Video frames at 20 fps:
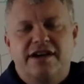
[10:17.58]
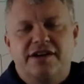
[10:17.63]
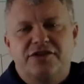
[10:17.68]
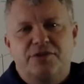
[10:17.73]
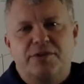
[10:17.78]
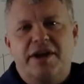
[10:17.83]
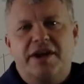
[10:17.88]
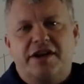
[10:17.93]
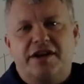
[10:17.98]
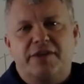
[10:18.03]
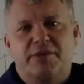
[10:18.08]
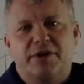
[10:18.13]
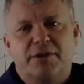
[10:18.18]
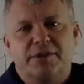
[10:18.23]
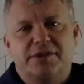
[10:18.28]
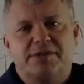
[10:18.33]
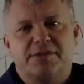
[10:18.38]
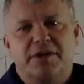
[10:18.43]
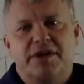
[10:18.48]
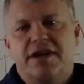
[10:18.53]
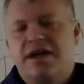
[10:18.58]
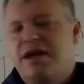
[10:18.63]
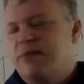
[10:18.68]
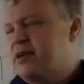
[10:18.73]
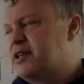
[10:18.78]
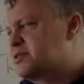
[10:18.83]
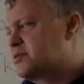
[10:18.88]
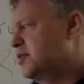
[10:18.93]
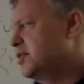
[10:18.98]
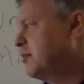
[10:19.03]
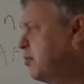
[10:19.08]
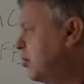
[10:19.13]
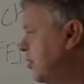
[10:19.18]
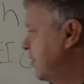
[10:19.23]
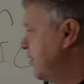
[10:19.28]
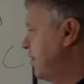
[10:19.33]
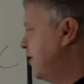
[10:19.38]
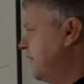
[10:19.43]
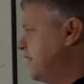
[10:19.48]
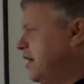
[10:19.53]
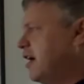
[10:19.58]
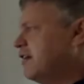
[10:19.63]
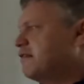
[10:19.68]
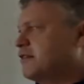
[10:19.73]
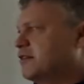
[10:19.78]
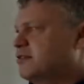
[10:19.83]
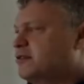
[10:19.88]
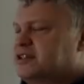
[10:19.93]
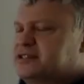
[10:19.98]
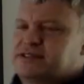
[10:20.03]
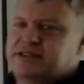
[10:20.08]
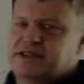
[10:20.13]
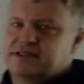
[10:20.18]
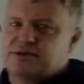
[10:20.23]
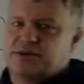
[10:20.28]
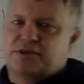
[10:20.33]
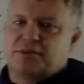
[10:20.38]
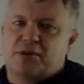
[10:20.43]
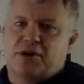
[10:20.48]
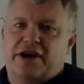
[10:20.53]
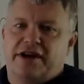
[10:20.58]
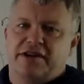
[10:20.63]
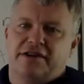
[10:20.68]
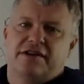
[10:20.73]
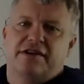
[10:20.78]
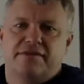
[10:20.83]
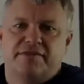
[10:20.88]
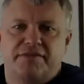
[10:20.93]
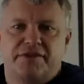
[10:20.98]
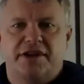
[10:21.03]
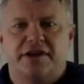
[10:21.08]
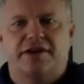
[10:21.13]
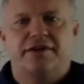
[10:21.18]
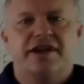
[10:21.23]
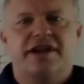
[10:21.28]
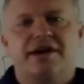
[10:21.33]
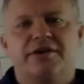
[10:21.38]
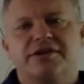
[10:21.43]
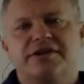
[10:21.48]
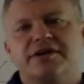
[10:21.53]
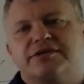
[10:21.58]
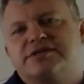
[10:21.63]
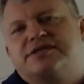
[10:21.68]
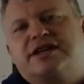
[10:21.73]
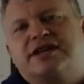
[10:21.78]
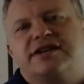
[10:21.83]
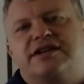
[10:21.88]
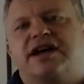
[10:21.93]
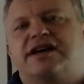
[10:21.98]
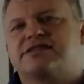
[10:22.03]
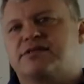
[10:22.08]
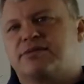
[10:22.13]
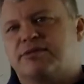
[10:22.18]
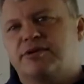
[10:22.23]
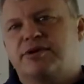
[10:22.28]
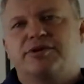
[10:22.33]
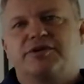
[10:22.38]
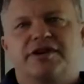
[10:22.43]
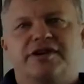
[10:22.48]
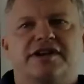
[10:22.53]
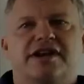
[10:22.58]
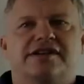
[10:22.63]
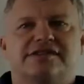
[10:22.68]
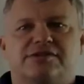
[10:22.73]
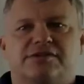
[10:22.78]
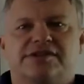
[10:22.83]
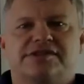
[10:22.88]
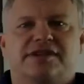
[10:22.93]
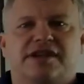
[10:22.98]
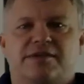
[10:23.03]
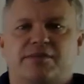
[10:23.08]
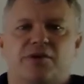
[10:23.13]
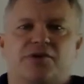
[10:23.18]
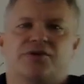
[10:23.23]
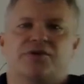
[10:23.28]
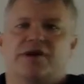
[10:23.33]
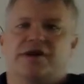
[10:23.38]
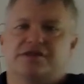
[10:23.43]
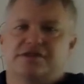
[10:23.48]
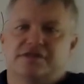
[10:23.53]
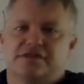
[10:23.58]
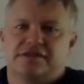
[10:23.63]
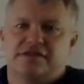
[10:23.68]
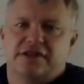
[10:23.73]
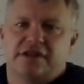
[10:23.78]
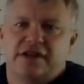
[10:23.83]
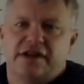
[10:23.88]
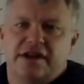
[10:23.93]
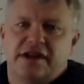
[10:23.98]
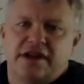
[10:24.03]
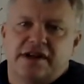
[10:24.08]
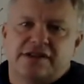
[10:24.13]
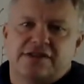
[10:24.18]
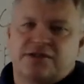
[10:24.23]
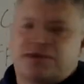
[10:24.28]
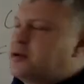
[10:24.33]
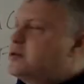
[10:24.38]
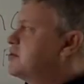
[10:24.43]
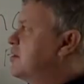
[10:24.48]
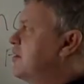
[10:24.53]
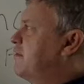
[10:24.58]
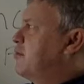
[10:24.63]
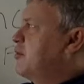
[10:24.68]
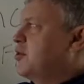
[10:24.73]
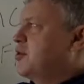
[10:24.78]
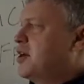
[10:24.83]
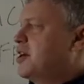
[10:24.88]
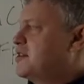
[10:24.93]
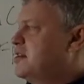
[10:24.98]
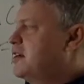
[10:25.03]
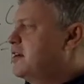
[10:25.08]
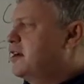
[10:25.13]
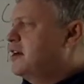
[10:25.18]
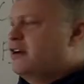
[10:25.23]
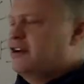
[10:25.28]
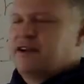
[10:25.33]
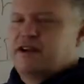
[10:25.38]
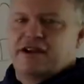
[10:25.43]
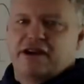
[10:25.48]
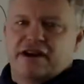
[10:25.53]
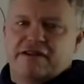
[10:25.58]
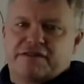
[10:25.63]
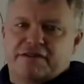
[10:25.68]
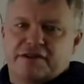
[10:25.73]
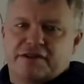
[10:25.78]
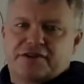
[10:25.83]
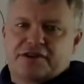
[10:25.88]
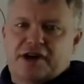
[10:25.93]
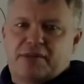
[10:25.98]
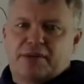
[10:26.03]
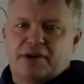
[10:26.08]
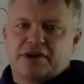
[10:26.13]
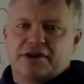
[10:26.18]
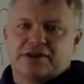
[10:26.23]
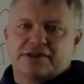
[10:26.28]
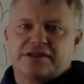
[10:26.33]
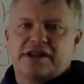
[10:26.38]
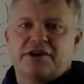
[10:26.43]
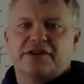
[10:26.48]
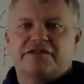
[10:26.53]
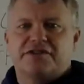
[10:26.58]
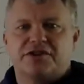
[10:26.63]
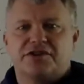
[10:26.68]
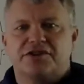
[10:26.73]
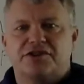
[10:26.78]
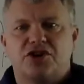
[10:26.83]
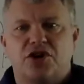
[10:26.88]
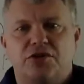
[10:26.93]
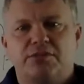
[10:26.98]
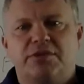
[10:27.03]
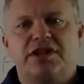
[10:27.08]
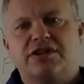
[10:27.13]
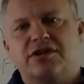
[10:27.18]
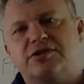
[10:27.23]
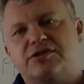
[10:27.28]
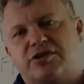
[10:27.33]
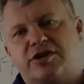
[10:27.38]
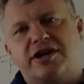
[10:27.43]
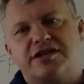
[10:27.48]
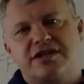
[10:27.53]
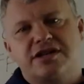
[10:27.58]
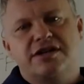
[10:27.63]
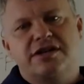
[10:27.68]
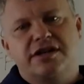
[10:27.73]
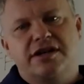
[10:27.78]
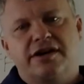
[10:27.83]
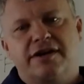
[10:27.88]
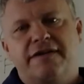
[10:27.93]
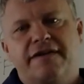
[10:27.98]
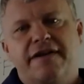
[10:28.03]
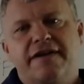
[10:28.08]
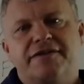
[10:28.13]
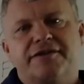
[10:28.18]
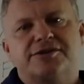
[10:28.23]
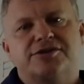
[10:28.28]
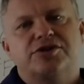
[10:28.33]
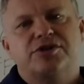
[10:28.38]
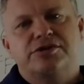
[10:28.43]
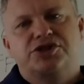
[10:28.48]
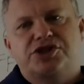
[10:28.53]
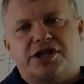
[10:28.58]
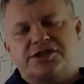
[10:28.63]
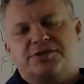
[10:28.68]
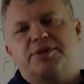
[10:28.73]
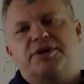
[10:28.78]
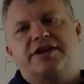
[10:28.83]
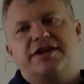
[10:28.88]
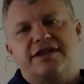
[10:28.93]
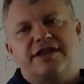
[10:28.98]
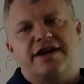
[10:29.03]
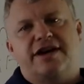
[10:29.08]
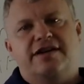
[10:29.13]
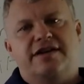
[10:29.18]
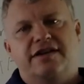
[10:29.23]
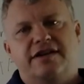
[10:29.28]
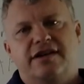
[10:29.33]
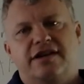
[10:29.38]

dramatic on purpose, but it's really important that the offer resonates with the brand. And I would say it has to resonate both directions. So those are the 4 criteria for the top partners. Now, if you don't meet those criteria, there's no judgment in that.